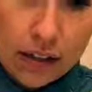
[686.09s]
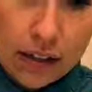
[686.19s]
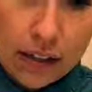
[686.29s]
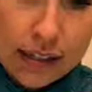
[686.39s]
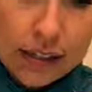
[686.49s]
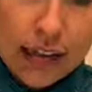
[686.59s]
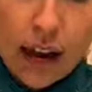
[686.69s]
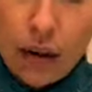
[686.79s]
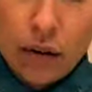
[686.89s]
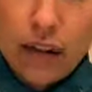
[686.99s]
sizing
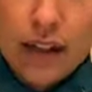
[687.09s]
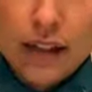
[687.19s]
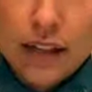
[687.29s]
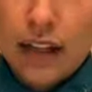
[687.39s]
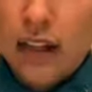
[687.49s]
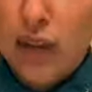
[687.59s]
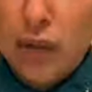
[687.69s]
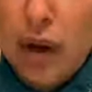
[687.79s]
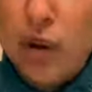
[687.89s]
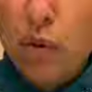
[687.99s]
down is going to give you
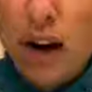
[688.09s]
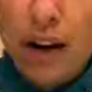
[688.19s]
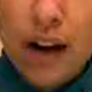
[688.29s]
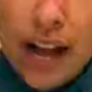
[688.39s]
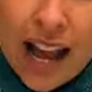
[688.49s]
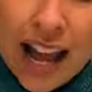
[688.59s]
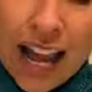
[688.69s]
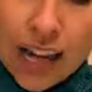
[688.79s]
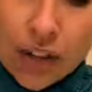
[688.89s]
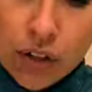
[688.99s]
better wear
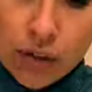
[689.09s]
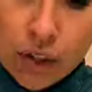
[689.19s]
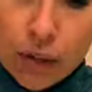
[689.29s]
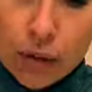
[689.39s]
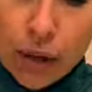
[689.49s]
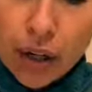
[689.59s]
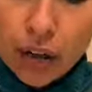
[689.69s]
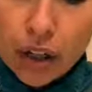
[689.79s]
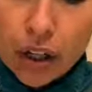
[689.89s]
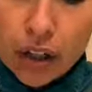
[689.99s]
and generally a better
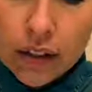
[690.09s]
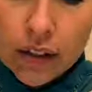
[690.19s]
look.